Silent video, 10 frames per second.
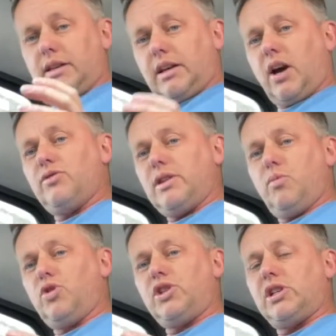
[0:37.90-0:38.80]
It goes in
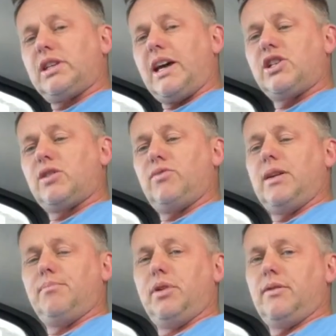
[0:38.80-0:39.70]
once you're stationary,
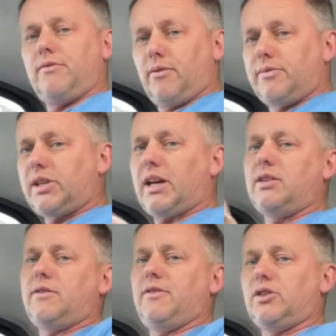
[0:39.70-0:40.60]
but from second
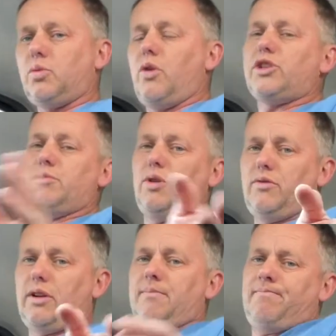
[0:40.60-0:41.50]
to first whilst you're
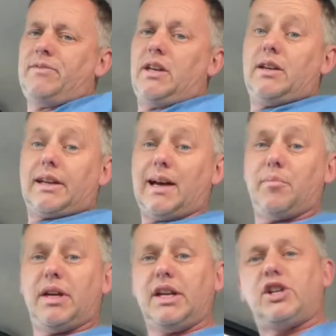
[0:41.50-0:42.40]
moving can
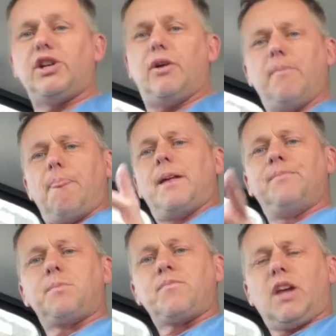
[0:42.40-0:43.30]
be an issue.
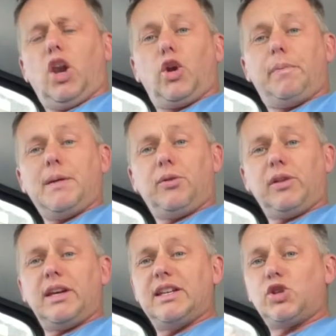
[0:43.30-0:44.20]
A lot of people
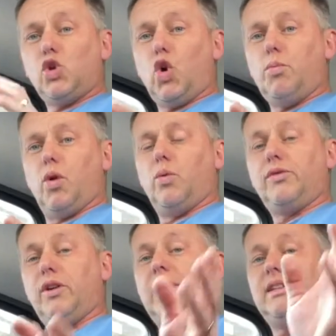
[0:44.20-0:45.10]
think it's normal,
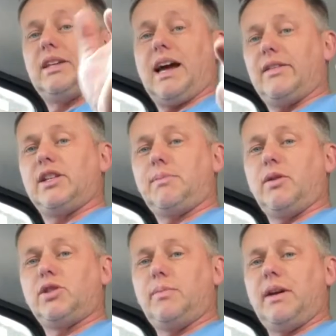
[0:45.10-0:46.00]
that it's how they're
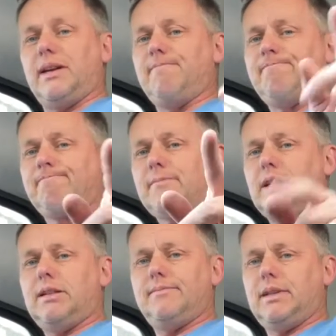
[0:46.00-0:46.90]
supposed to be.
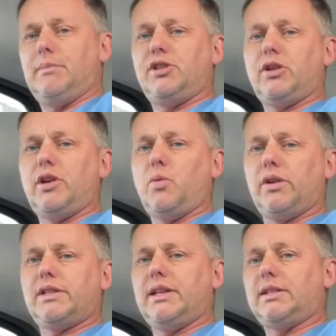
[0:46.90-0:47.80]
Let me show you what
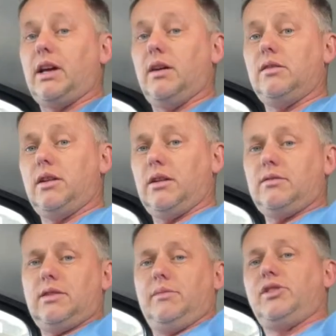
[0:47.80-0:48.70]
it is.
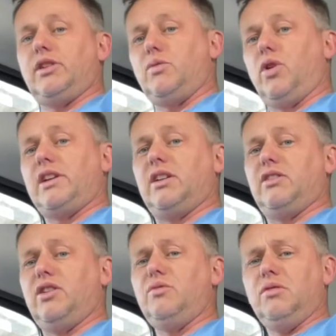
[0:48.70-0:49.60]
Let me show you what you can do,
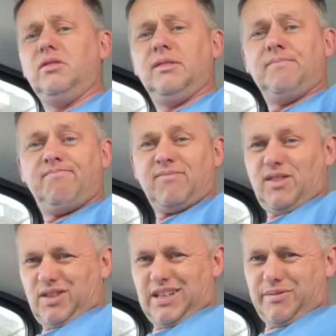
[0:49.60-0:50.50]

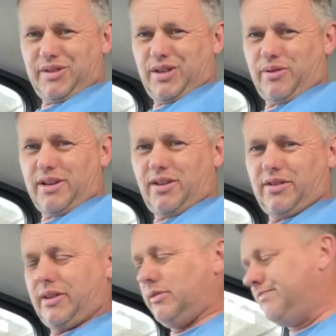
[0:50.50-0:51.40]
and let me show you what you can't
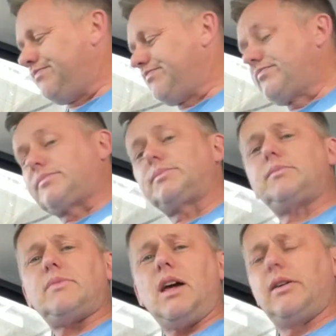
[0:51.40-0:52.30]
do.
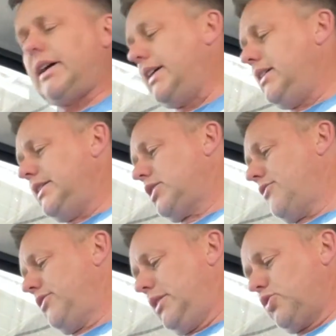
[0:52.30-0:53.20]
Okay, let's go
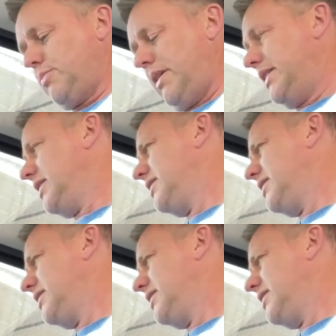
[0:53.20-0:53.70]
for a little spin.